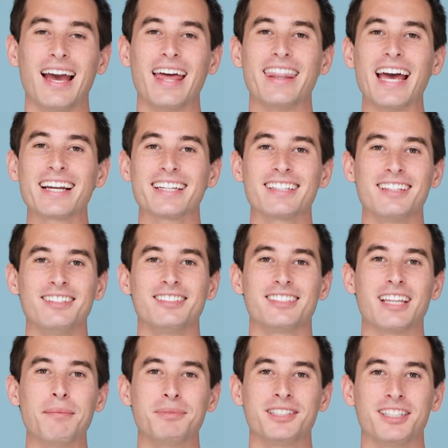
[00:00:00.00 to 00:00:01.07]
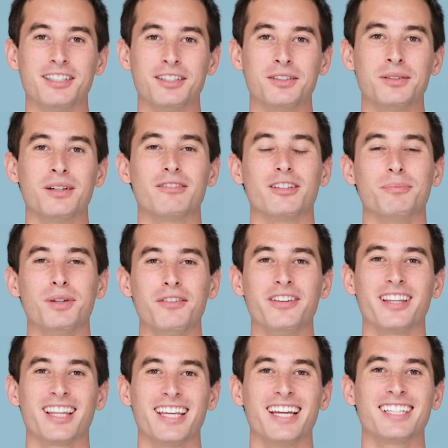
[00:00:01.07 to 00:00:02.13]
And that concludes step 2,
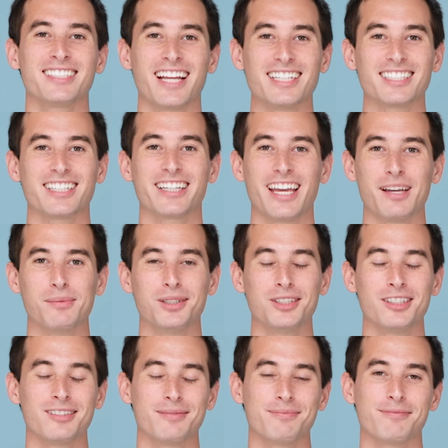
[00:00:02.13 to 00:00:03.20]
removing the extension cable.